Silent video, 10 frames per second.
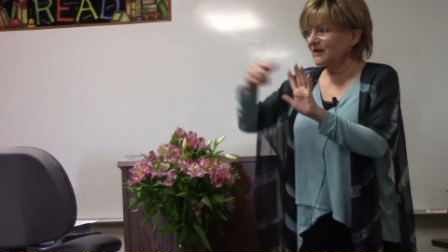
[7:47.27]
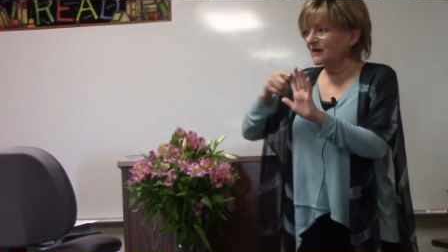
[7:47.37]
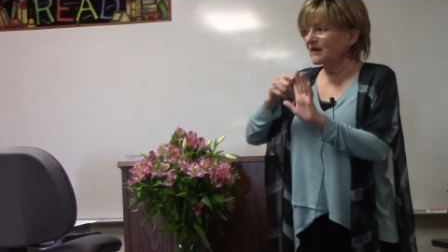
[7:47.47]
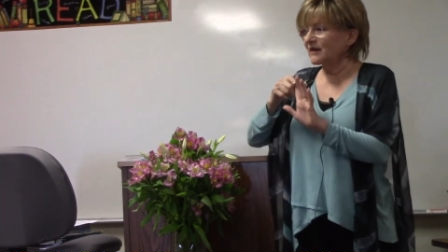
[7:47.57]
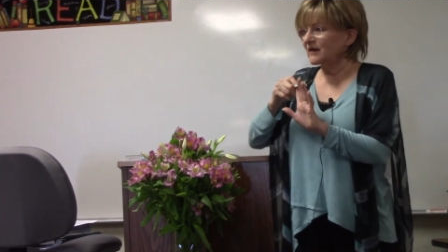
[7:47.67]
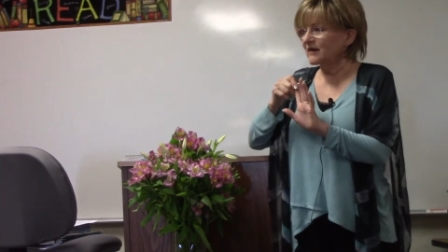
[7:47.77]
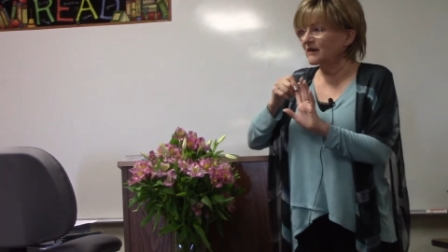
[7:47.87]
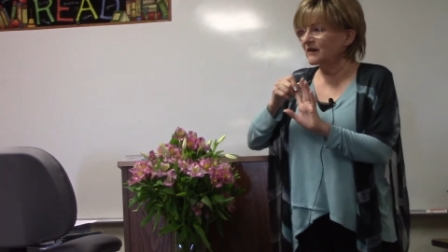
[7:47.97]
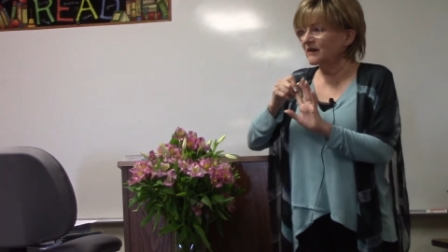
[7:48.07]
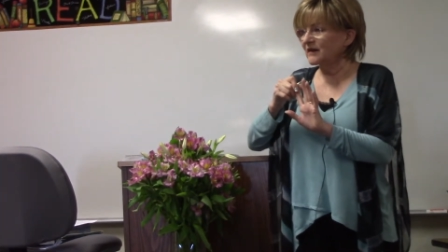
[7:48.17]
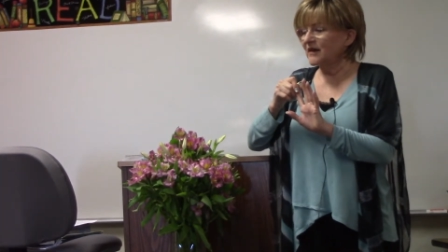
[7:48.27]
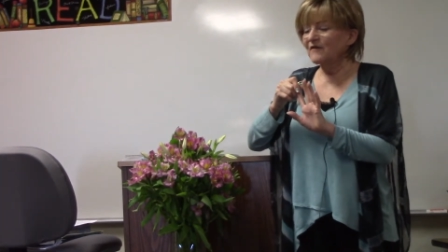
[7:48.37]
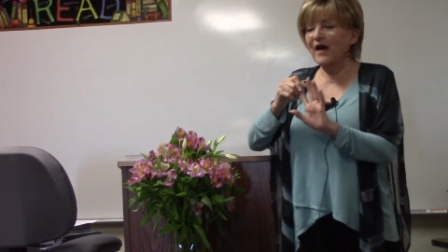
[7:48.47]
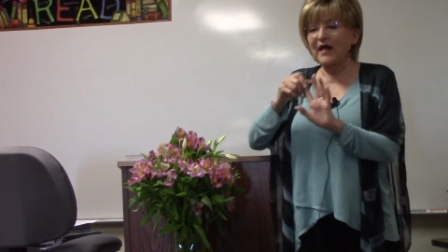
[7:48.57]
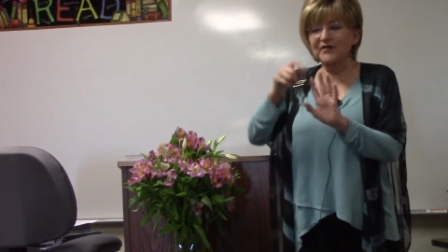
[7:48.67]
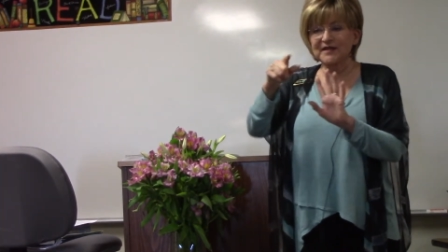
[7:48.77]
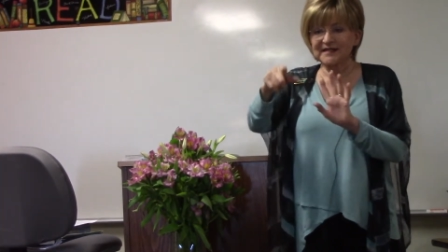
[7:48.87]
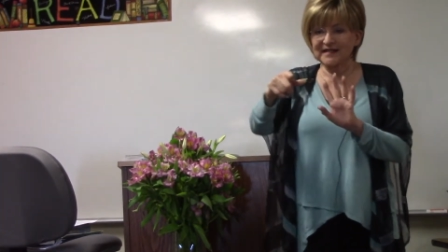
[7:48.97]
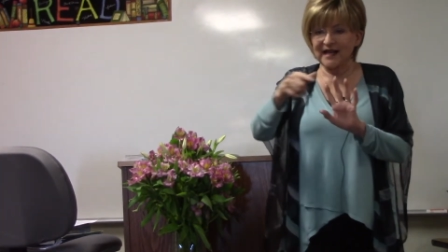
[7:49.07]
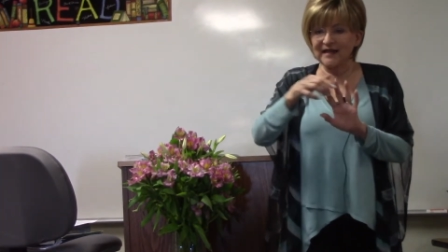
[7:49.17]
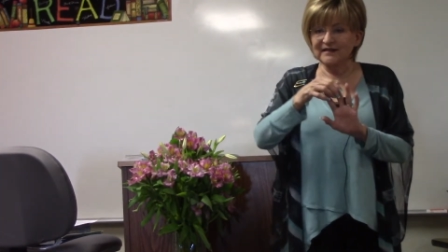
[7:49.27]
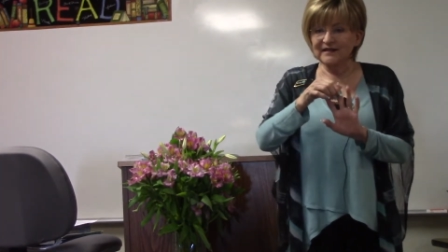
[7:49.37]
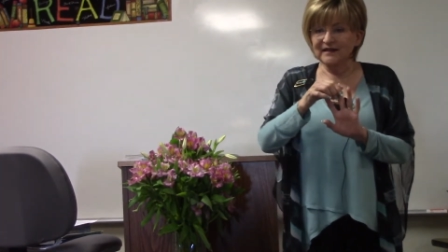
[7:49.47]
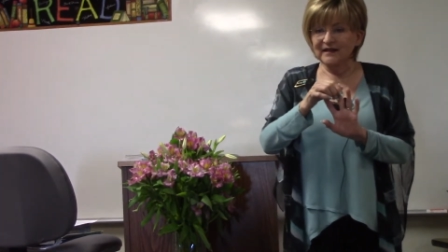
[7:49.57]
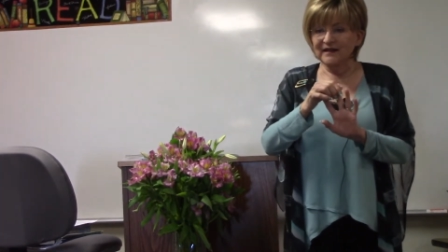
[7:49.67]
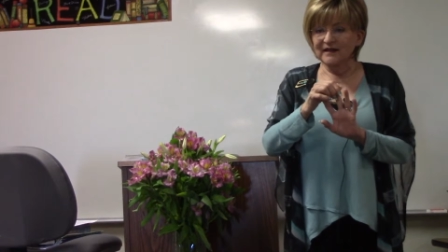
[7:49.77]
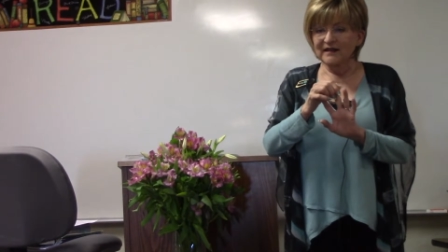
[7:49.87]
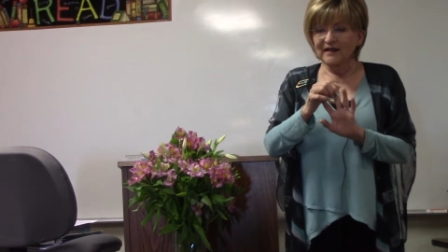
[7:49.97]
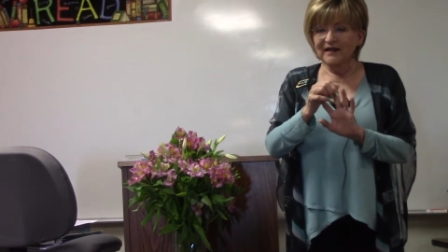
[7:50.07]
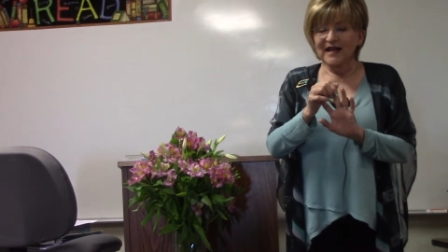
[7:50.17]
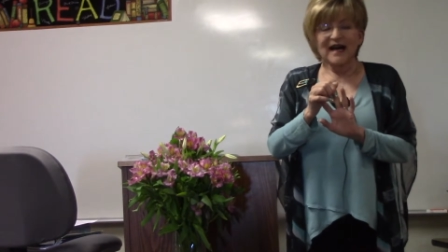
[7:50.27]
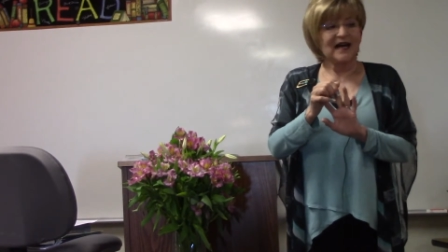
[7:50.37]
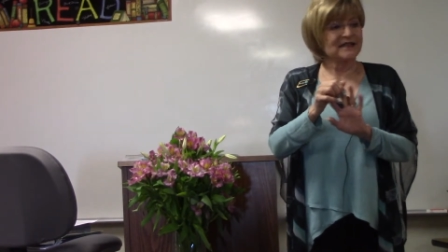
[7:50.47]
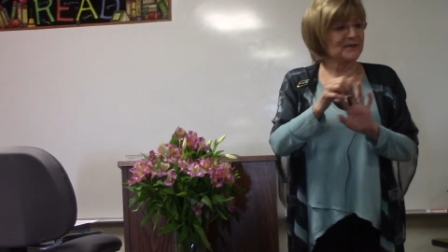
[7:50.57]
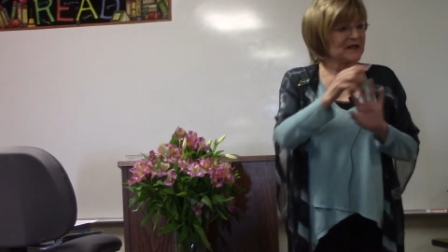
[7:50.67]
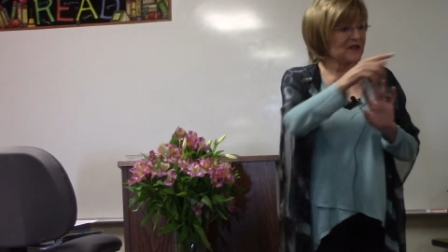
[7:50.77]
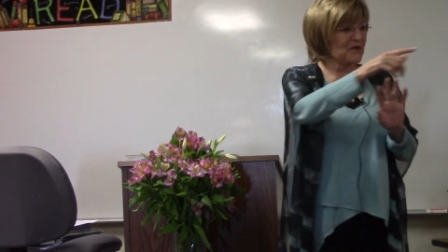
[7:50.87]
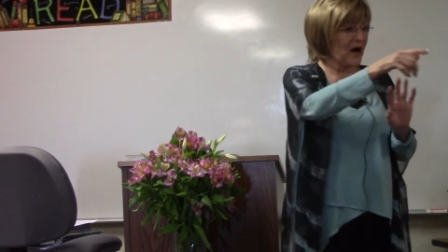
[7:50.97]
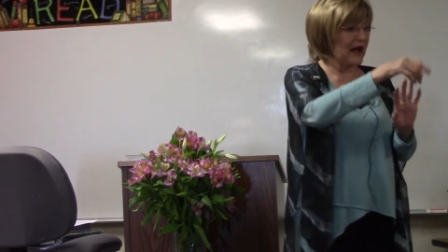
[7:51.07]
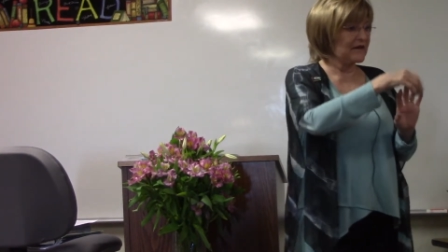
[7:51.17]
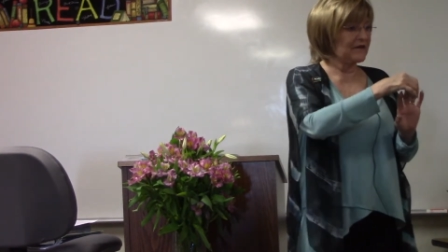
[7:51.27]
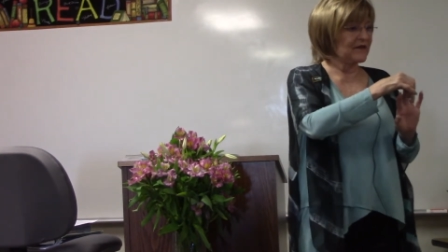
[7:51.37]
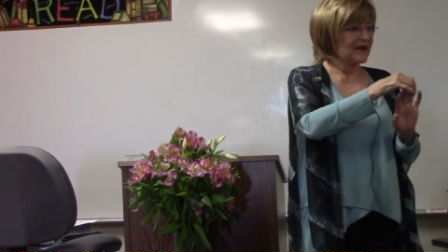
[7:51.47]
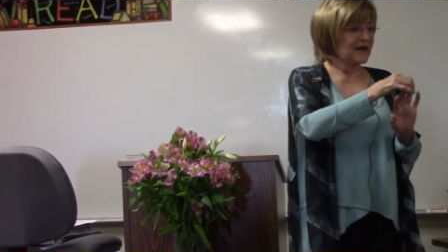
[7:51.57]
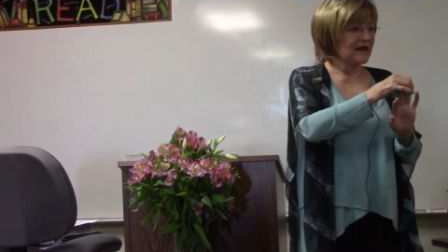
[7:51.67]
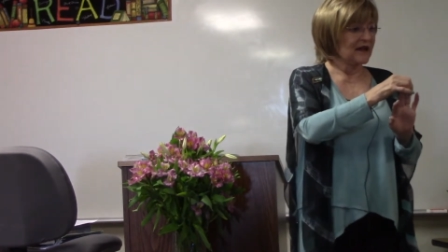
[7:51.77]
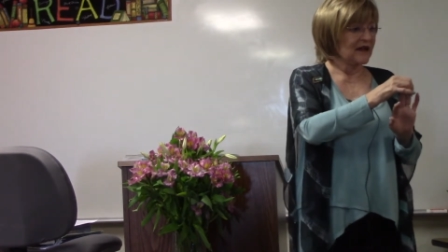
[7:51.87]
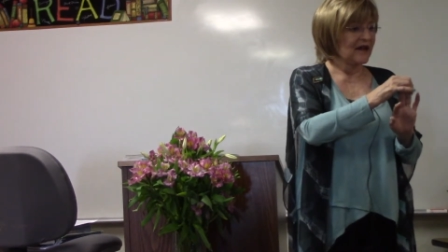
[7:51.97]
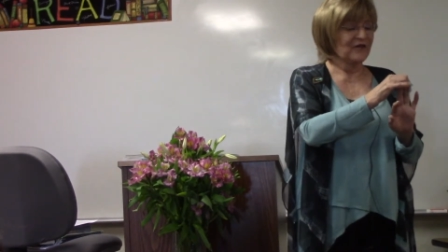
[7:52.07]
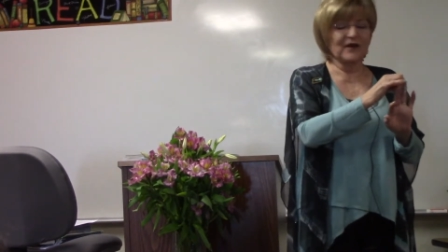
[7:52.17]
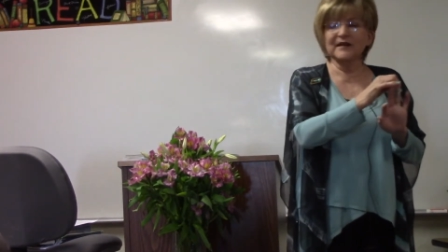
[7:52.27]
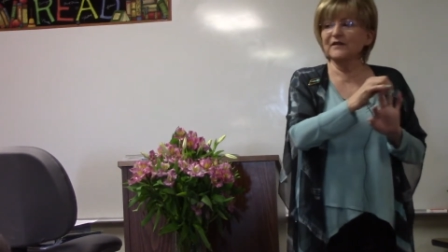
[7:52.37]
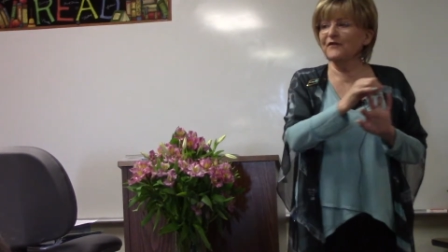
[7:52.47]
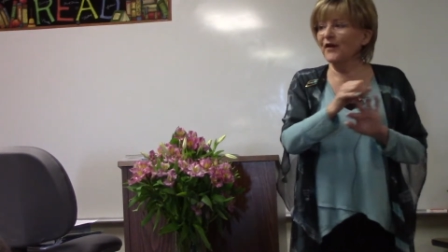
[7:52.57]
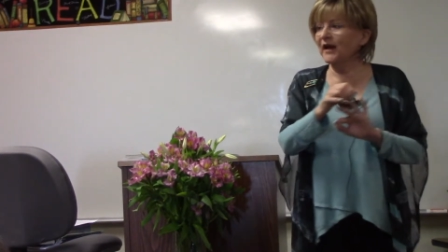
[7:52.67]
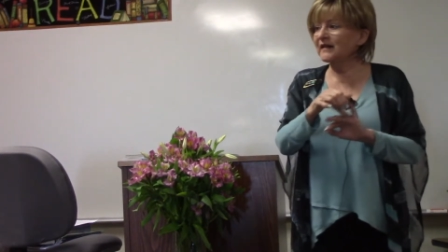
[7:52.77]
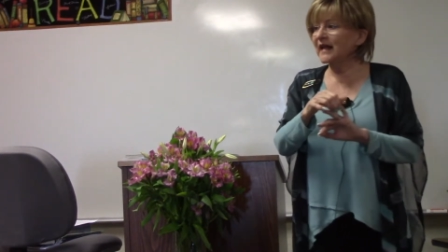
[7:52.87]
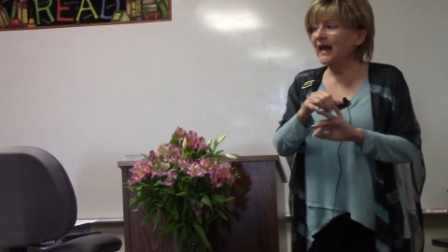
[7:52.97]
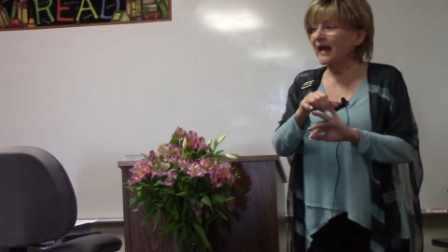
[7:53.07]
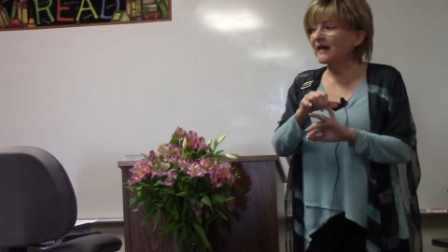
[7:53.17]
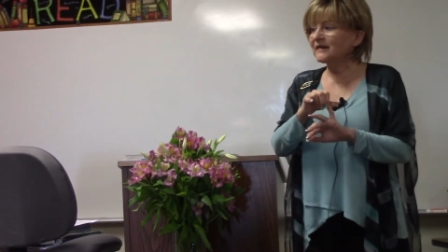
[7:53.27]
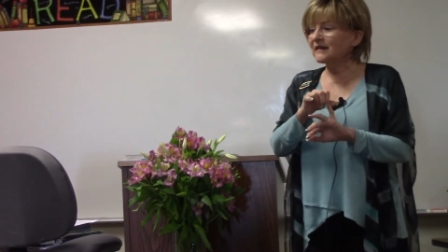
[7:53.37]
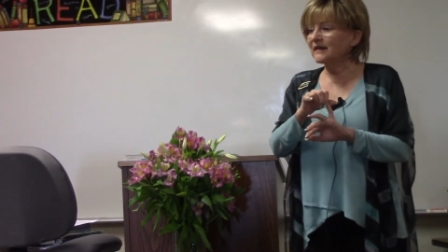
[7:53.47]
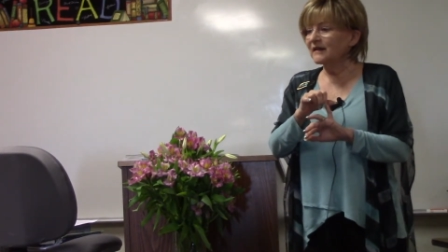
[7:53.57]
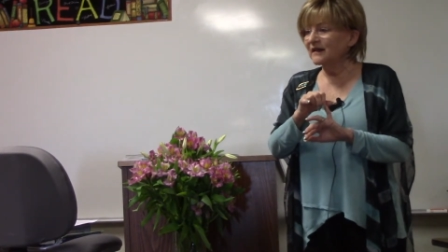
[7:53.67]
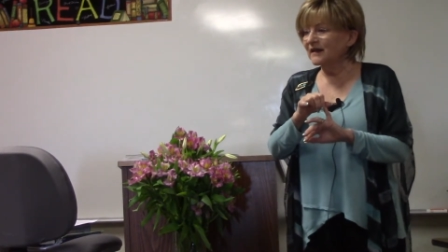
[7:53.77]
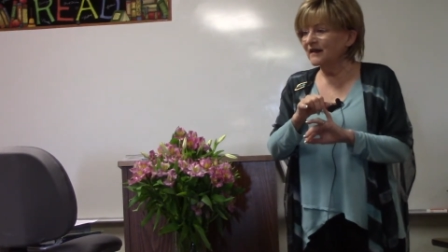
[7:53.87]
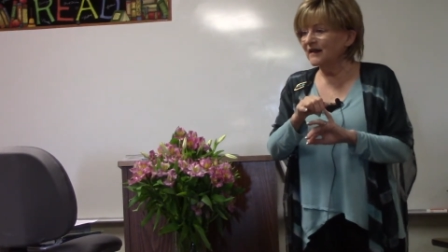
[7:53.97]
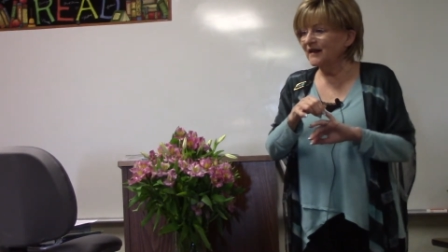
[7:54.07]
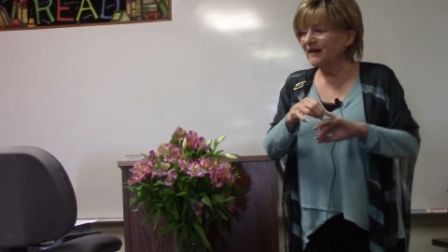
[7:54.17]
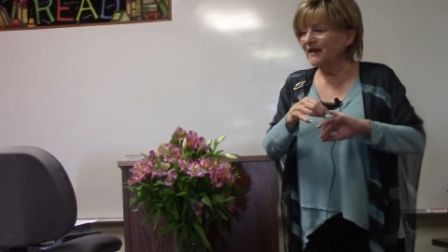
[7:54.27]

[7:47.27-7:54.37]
Father to son. Father to son. Husband to wife. Husband to wife. Friend to friend. Friend to friend and? Eldest.